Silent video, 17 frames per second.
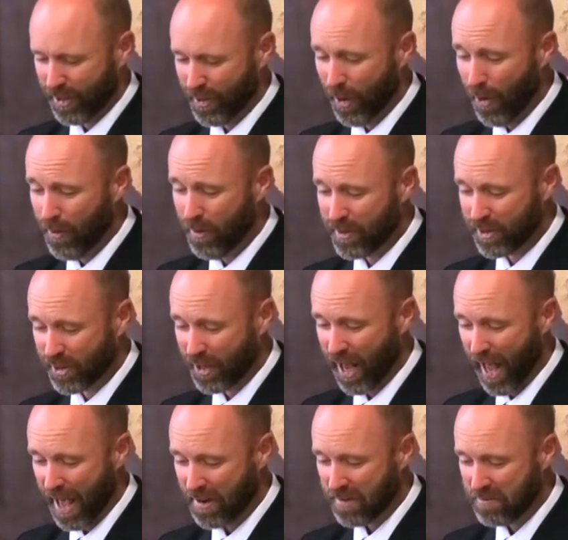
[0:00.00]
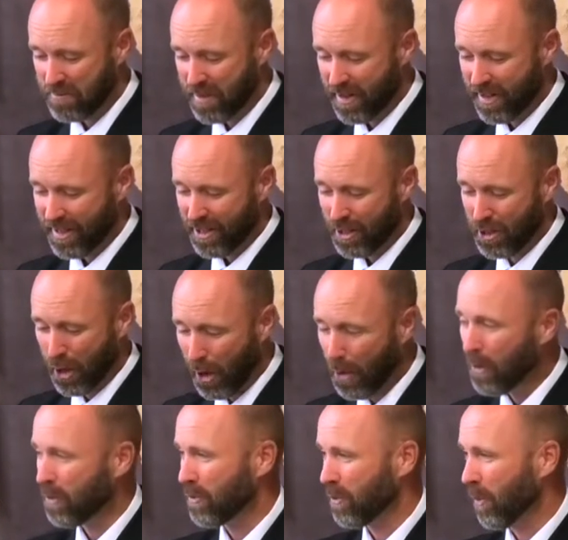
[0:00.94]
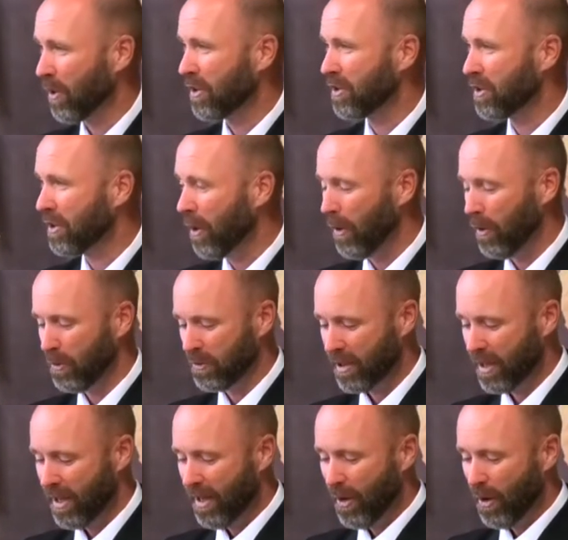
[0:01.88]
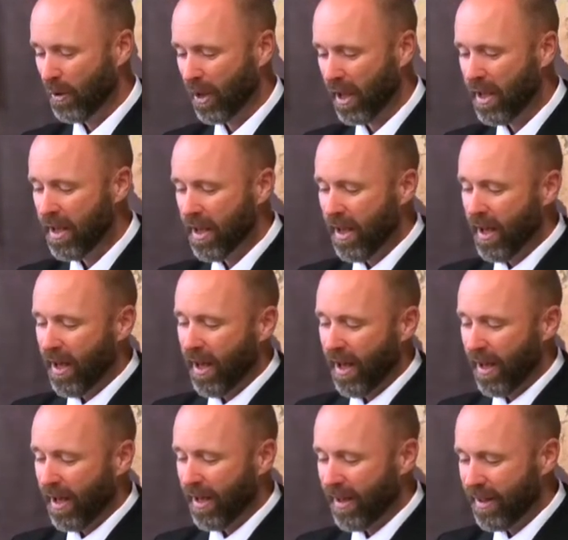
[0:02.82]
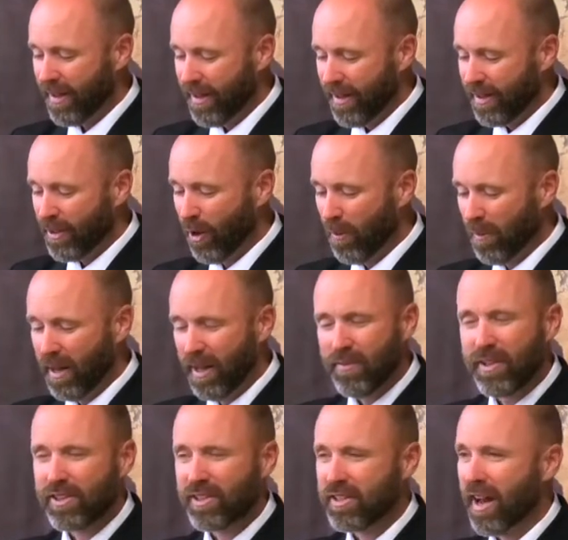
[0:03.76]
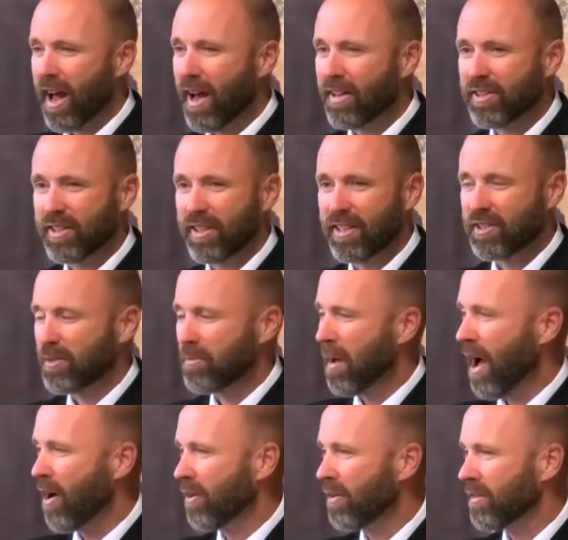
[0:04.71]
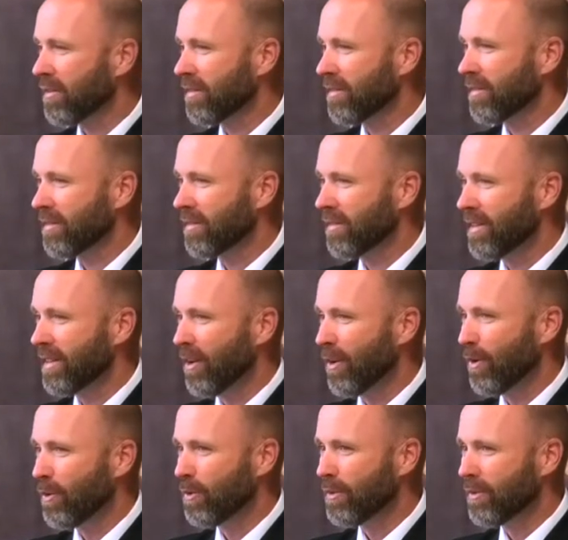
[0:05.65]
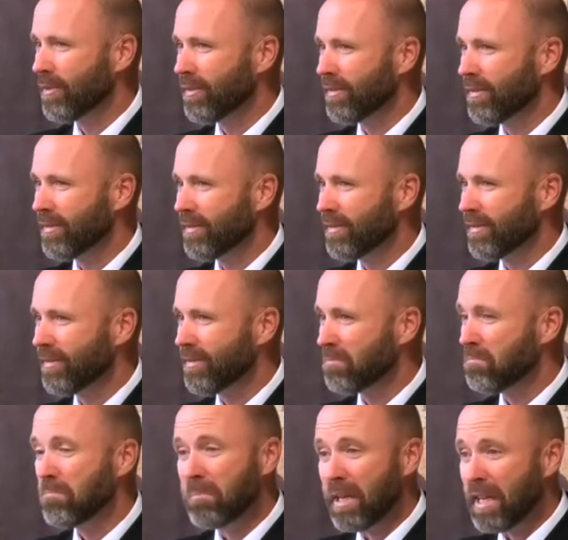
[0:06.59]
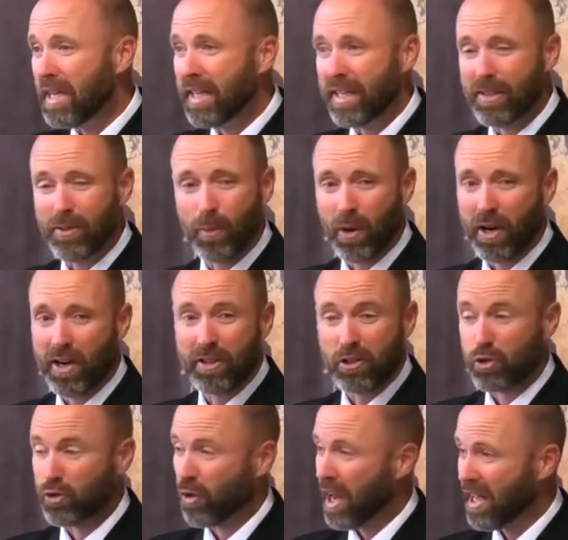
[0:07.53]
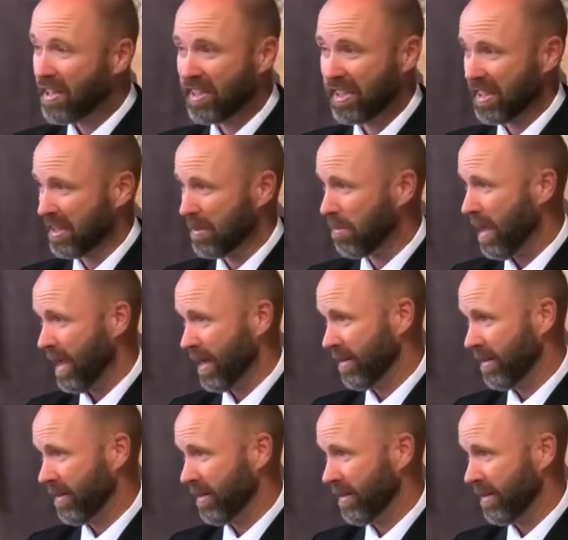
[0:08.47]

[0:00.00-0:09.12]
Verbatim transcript: notice that. Coat, word coat. Okay, uh, don't believe this nonsense about you know men wearing dresses back